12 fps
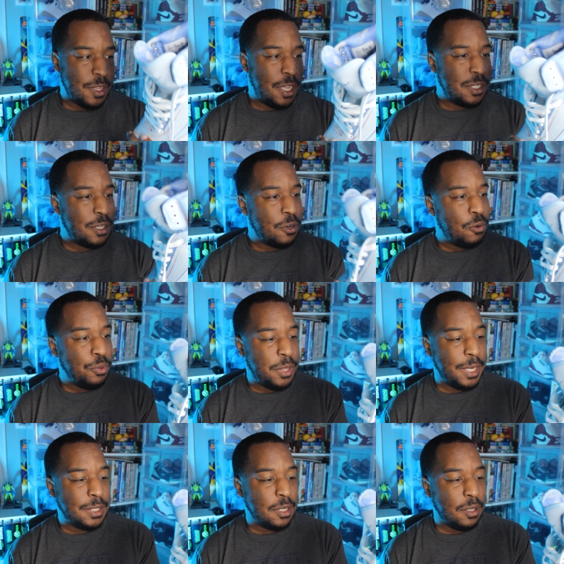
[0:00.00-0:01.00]
it's a cool
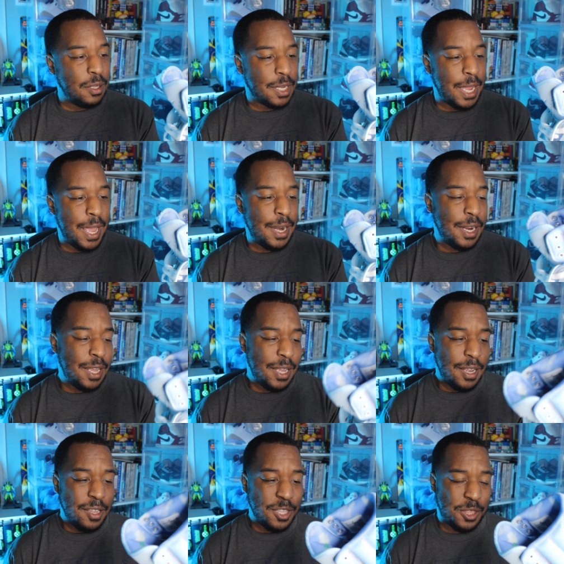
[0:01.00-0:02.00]
thing to look at.
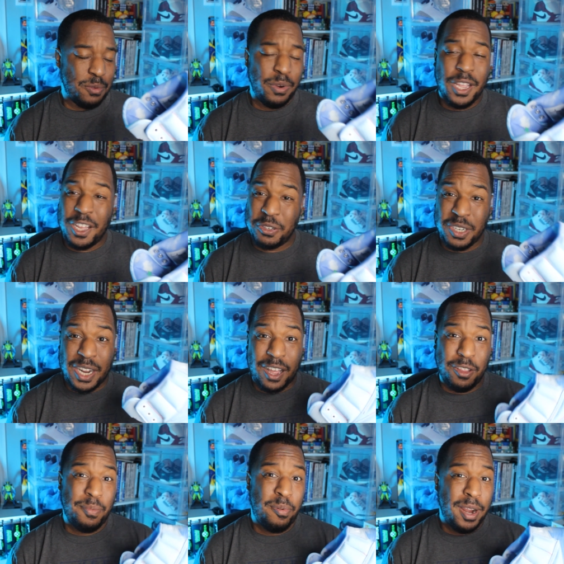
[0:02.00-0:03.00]
The
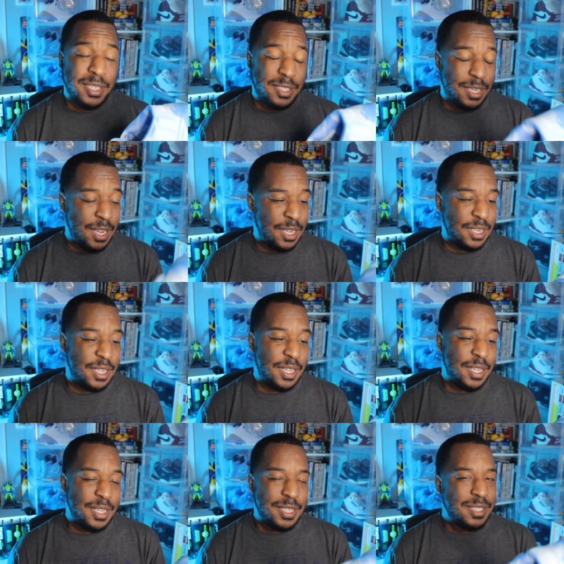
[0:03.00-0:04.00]
$300 price tag
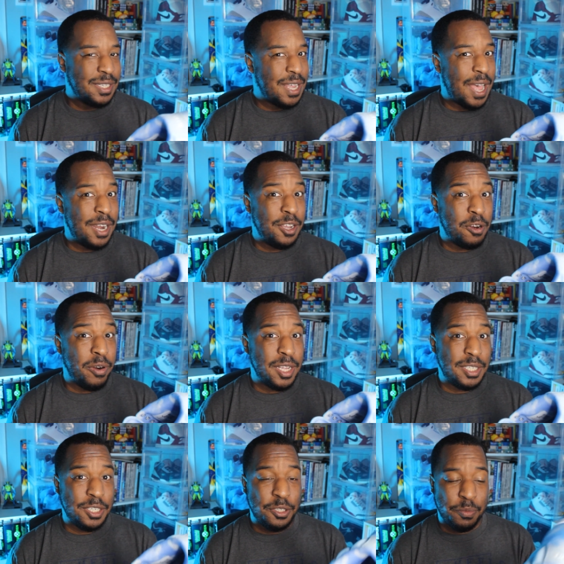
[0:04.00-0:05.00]
its kind of
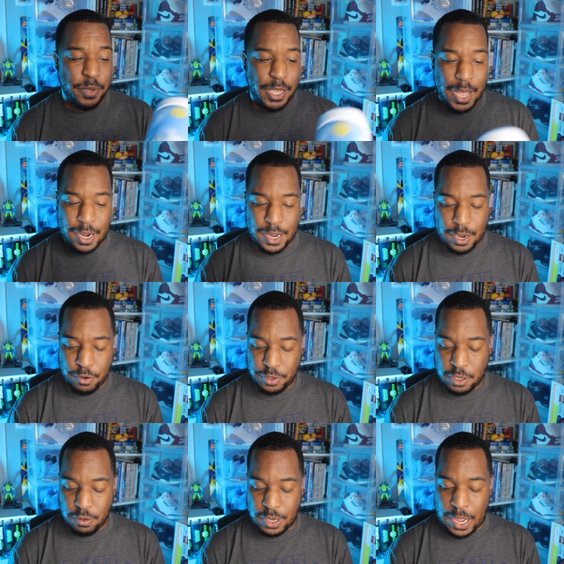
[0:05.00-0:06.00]
crazy to me. I, I
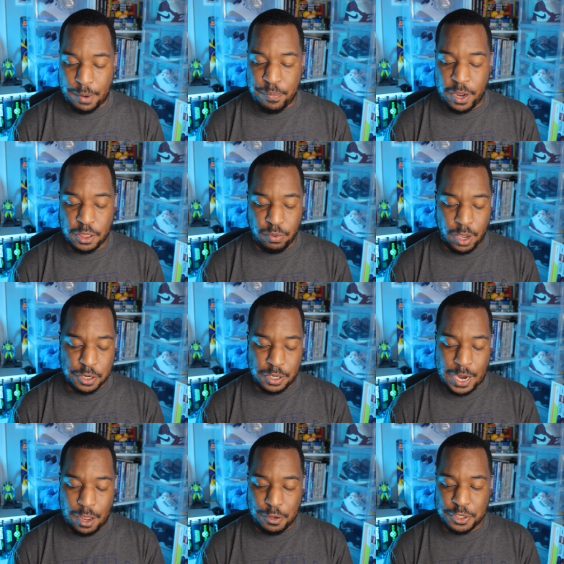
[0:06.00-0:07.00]
don't know that I'd pay
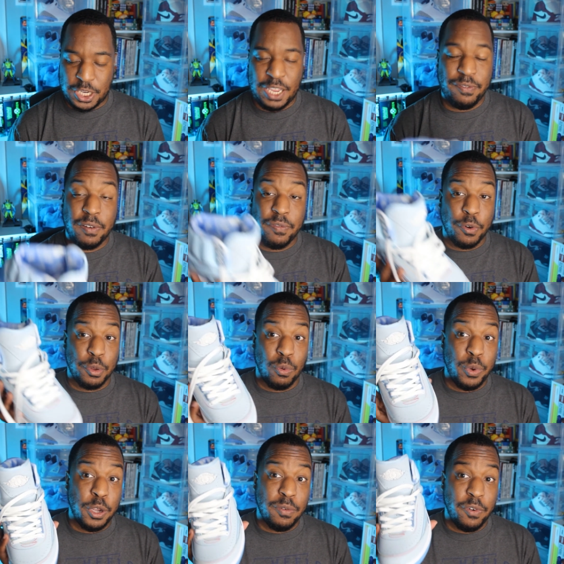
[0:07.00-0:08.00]
$300 even for the
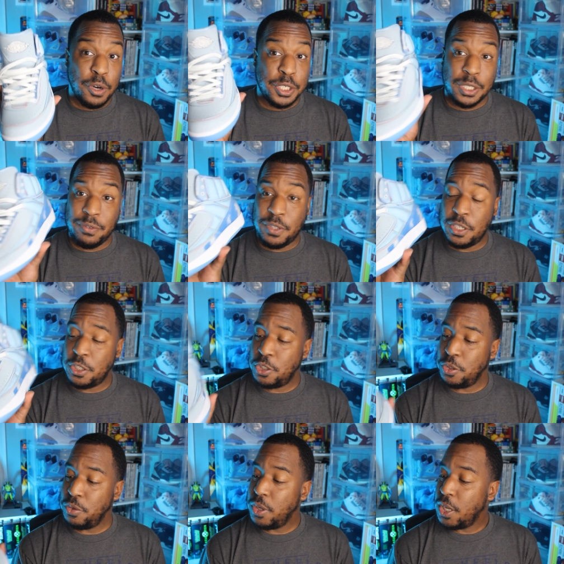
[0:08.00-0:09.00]
real version of this
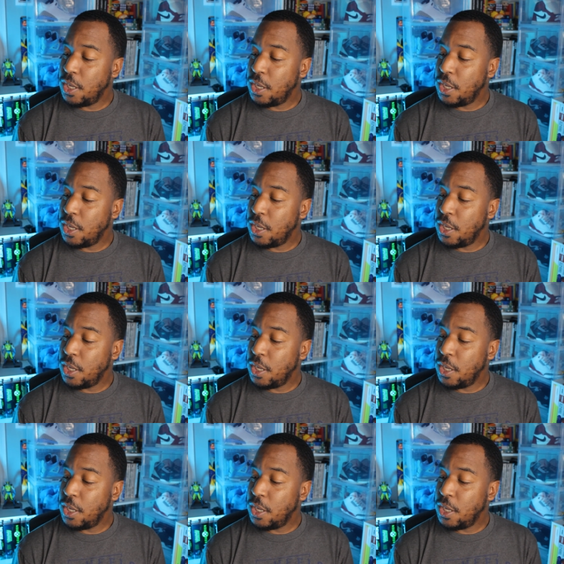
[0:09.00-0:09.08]
shoe,